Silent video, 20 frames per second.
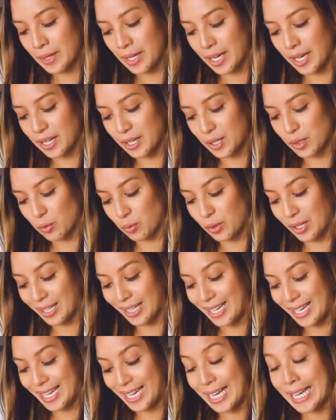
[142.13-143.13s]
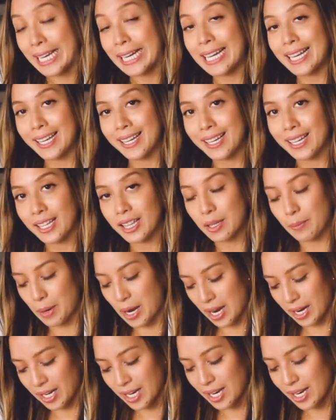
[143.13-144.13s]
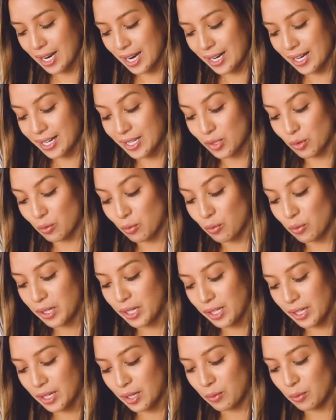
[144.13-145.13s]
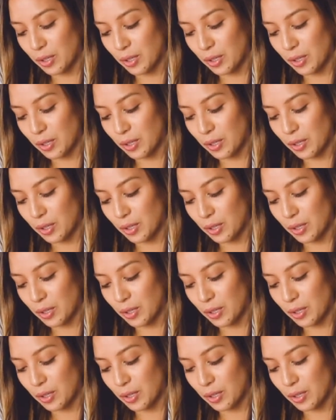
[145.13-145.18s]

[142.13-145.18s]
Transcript: It is really heating in the body, and it's really,